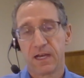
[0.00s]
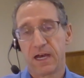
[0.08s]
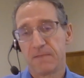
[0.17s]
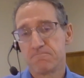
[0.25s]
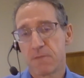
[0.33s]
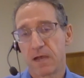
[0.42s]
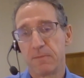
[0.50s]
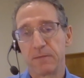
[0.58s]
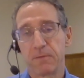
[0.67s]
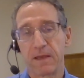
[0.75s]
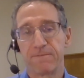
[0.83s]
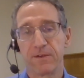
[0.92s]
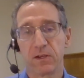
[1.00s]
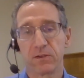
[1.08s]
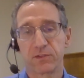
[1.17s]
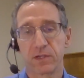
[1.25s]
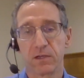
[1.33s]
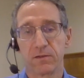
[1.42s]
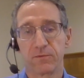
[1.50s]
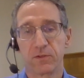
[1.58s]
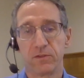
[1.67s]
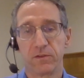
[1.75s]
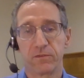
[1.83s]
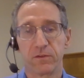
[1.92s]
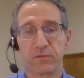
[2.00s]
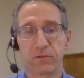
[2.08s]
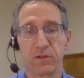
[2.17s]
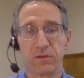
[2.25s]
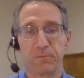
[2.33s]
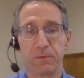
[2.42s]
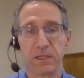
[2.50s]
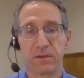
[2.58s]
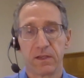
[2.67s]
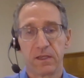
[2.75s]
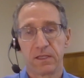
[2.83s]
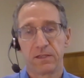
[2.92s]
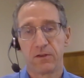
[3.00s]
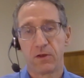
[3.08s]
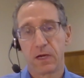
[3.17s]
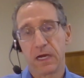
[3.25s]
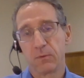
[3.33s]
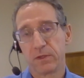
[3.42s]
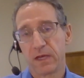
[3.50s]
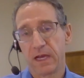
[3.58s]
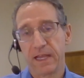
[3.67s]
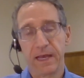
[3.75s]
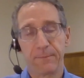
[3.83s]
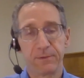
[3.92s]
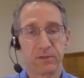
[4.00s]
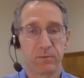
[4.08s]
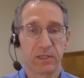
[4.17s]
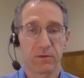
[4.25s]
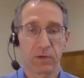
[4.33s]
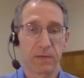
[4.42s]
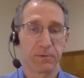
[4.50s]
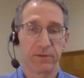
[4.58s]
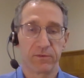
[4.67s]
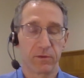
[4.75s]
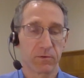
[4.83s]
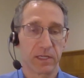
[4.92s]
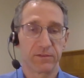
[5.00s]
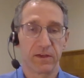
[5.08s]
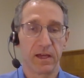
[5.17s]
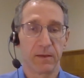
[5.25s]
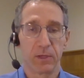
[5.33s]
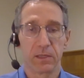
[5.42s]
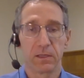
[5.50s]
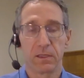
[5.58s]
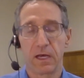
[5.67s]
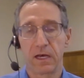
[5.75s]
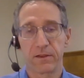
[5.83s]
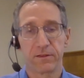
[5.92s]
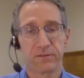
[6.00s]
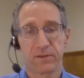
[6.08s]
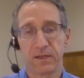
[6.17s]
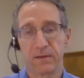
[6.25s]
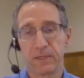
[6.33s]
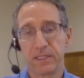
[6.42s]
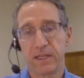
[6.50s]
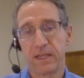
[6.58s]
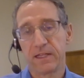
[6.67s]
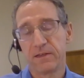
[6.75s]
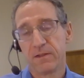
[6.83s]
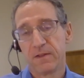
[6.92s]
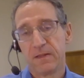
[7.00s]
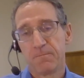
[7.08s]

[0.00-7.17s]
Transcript: I made my fair share of good decisions, but I happened to be in the right place at the right time a lot of the time, and